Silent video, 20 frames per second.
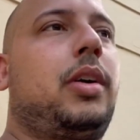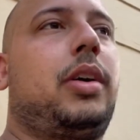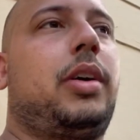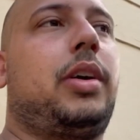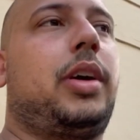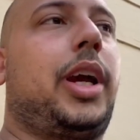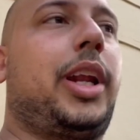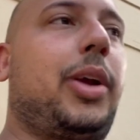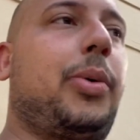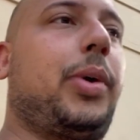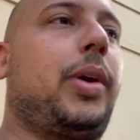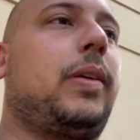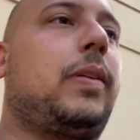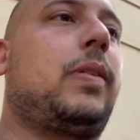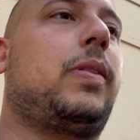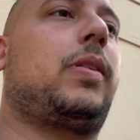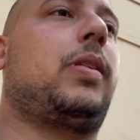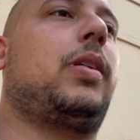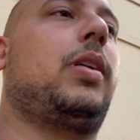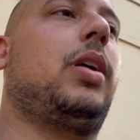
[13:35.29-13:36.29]

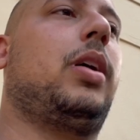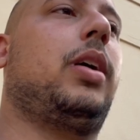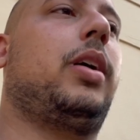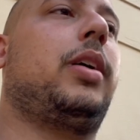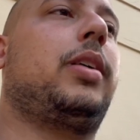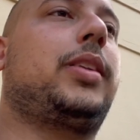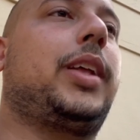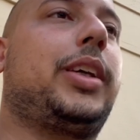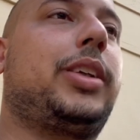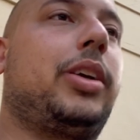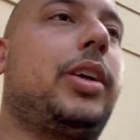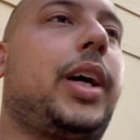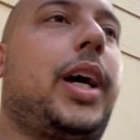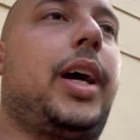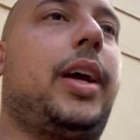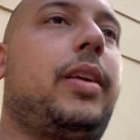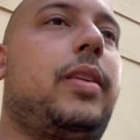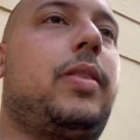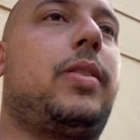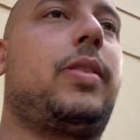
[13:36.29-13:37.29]
Anyways, thank you
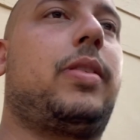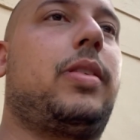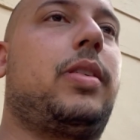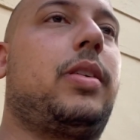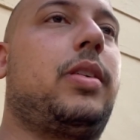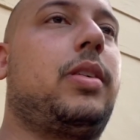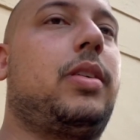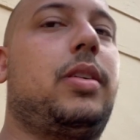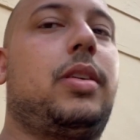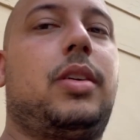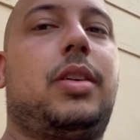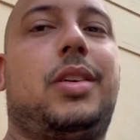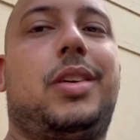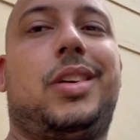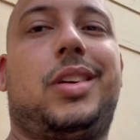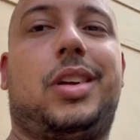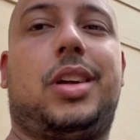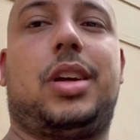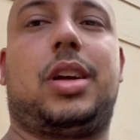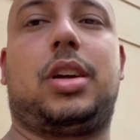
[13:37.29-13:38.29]
guys.
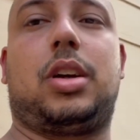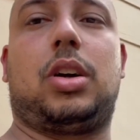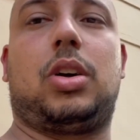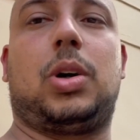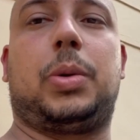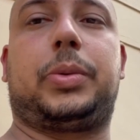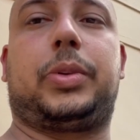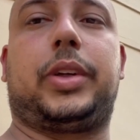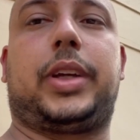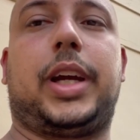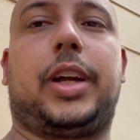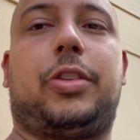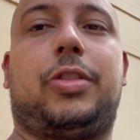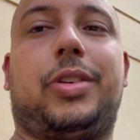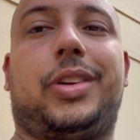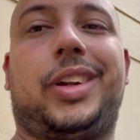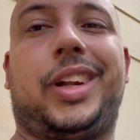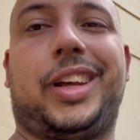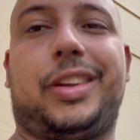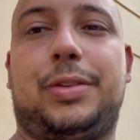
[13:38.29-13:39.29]
Hope to catch you on the
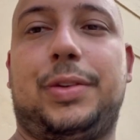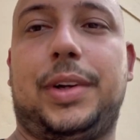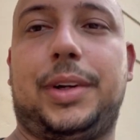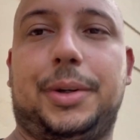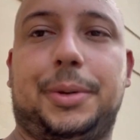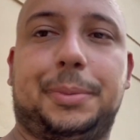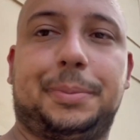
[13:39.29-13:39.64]
next video.